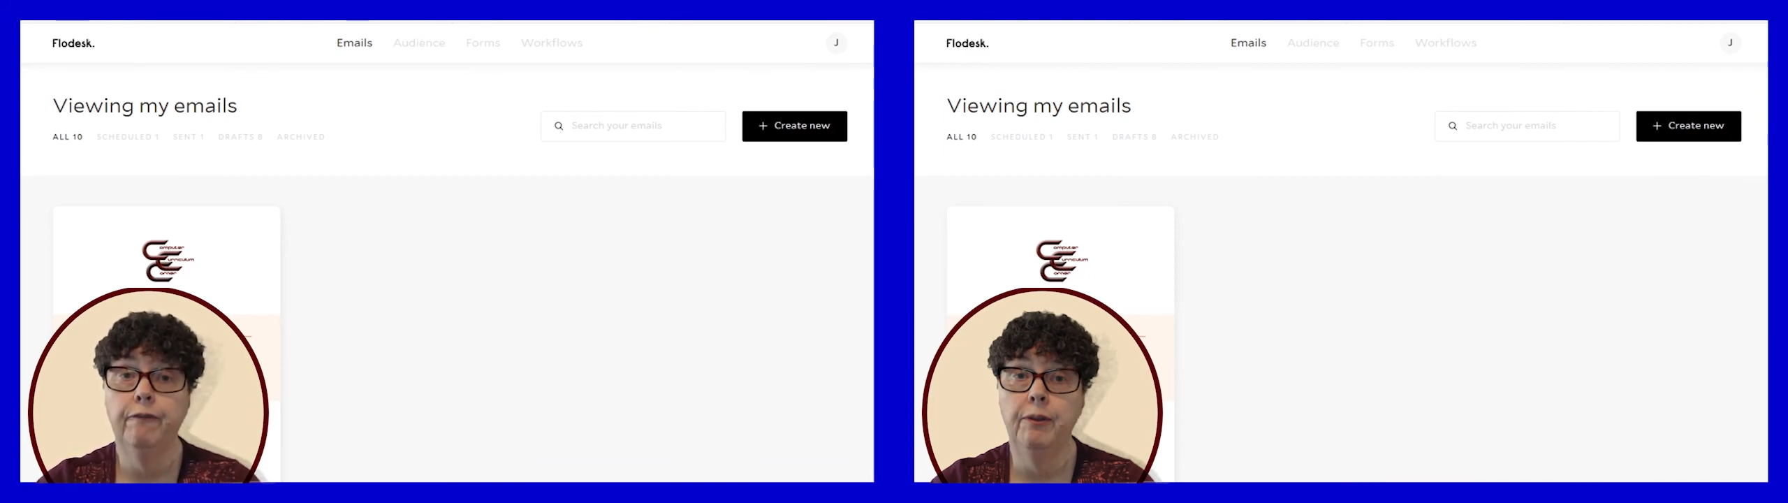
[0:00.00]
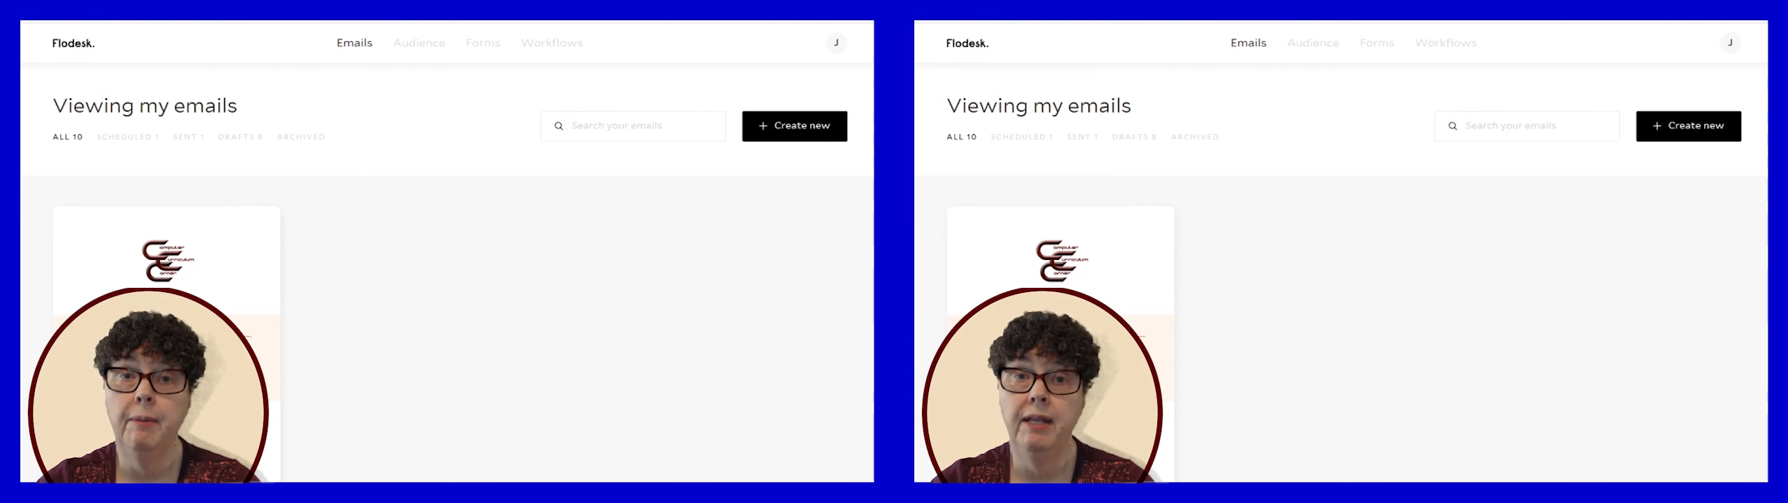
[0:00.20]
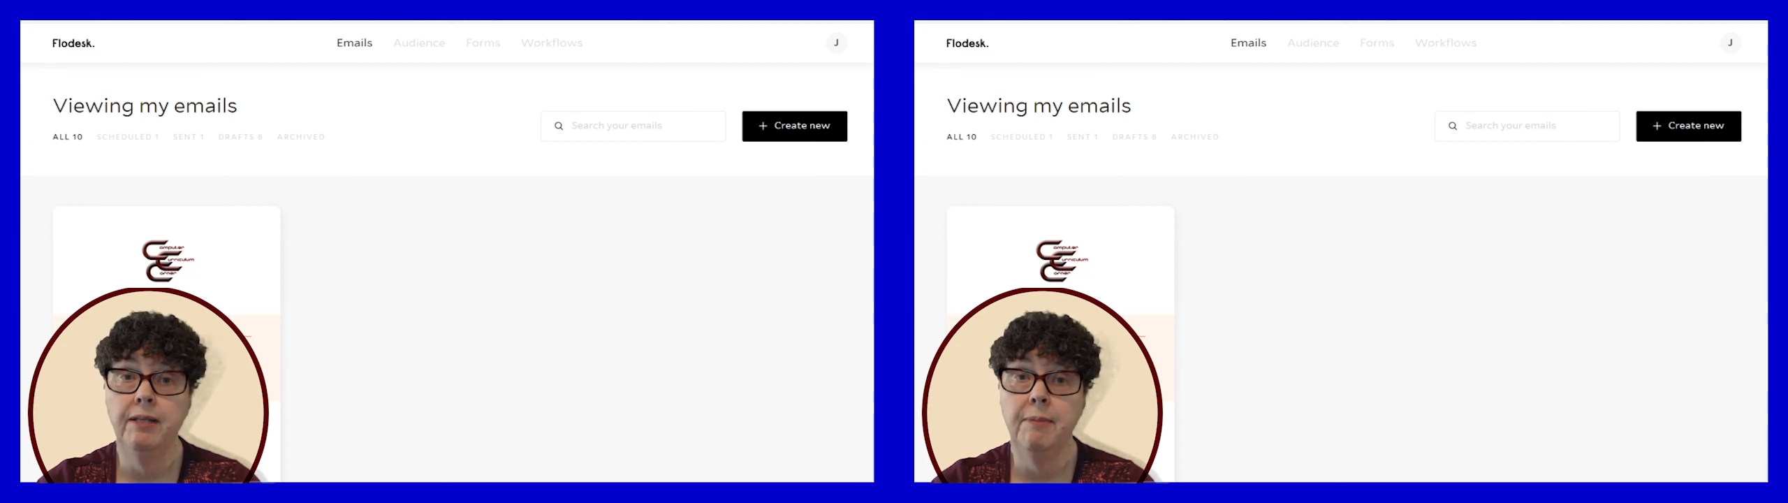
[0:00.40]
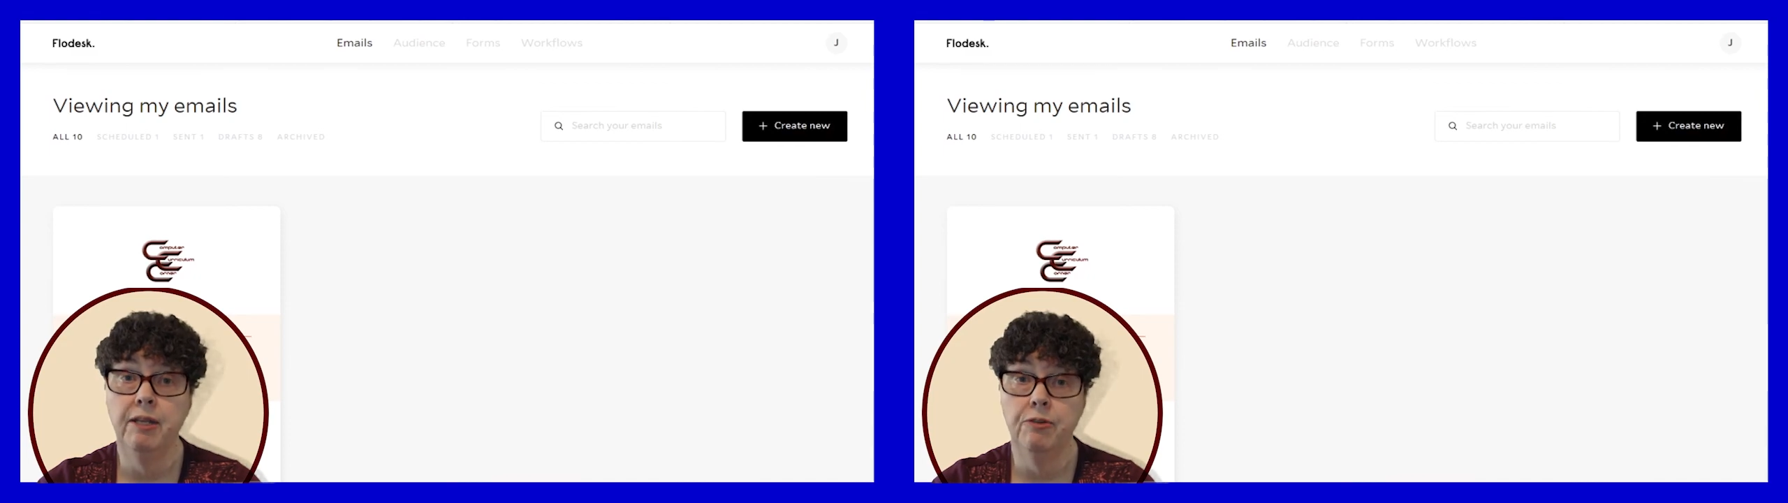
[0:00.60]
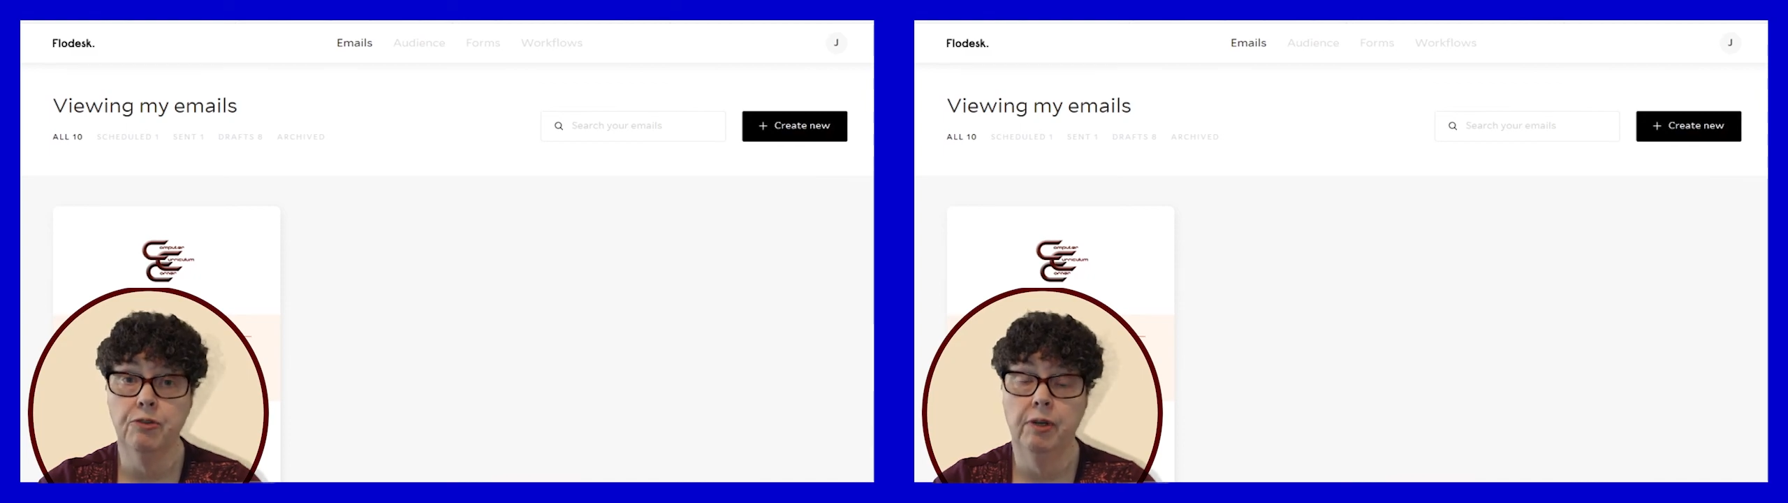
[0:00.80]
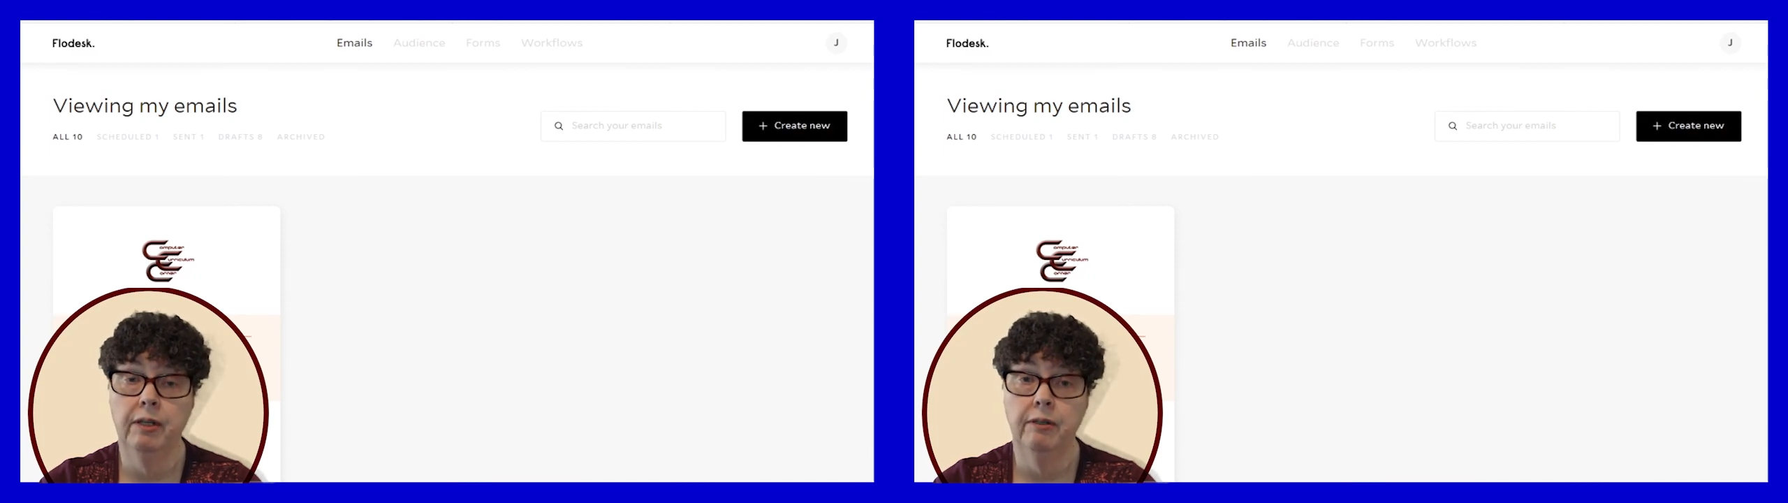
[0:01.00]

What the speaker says: the main menu screen.